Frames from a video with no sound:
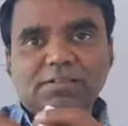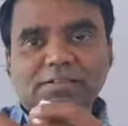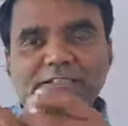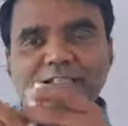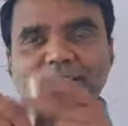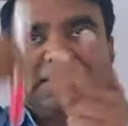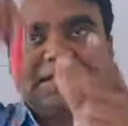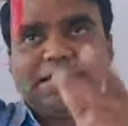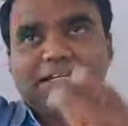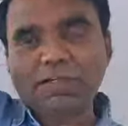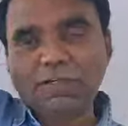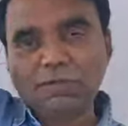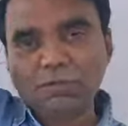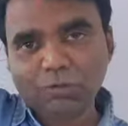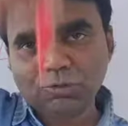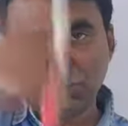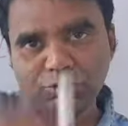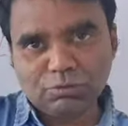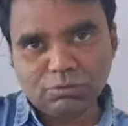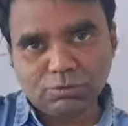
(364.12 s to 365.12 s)
Then it will
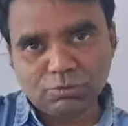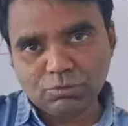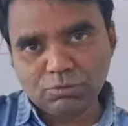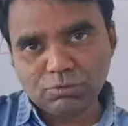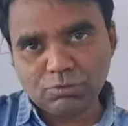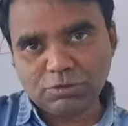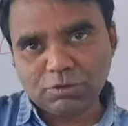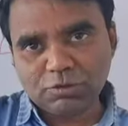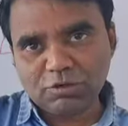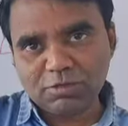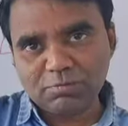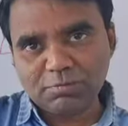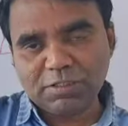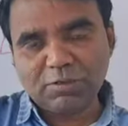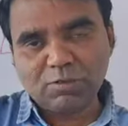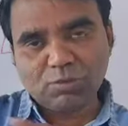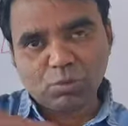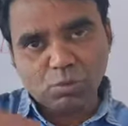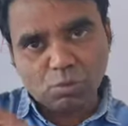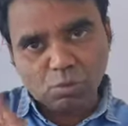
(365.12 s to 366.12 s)
go through the
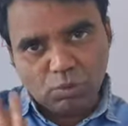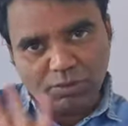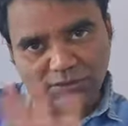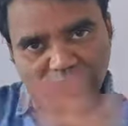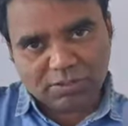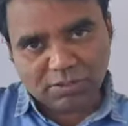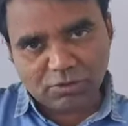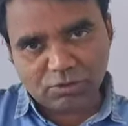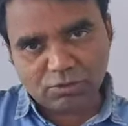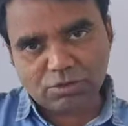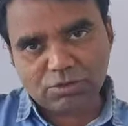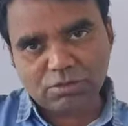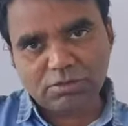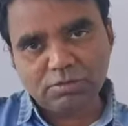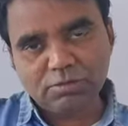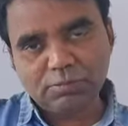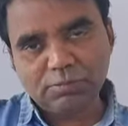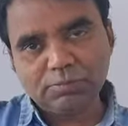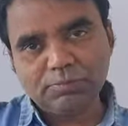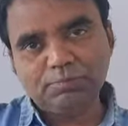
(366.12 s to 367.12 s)
normal without
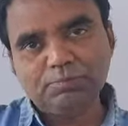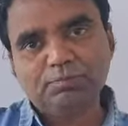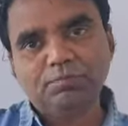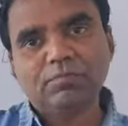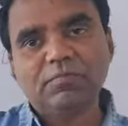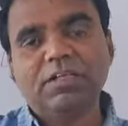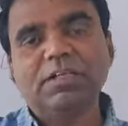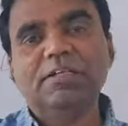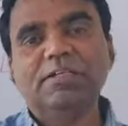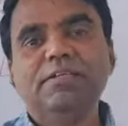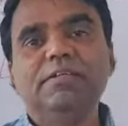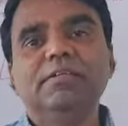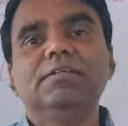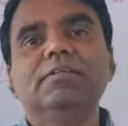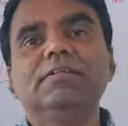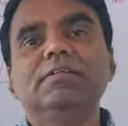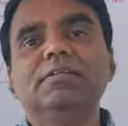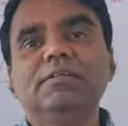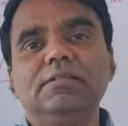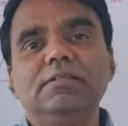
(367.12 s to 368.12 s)

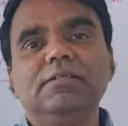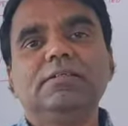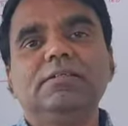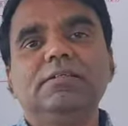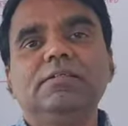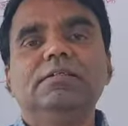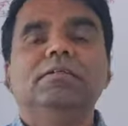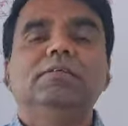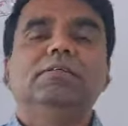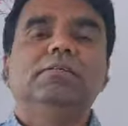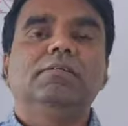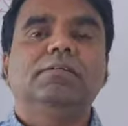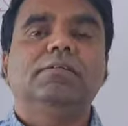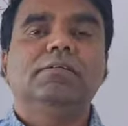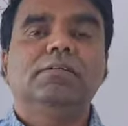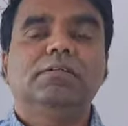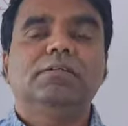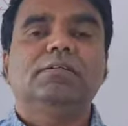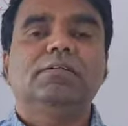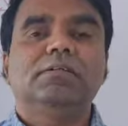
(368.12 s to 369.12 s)
any
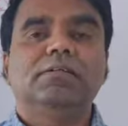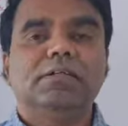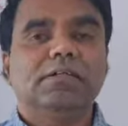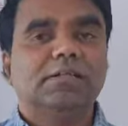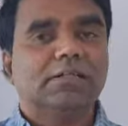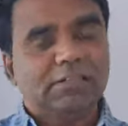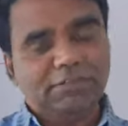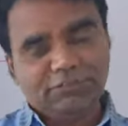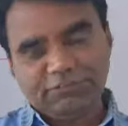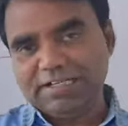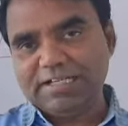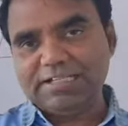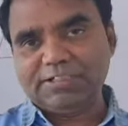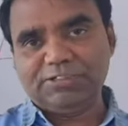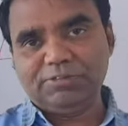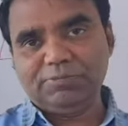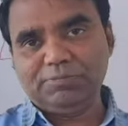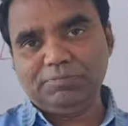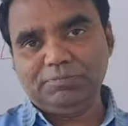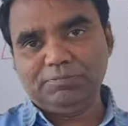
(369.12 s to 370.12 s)
refraction.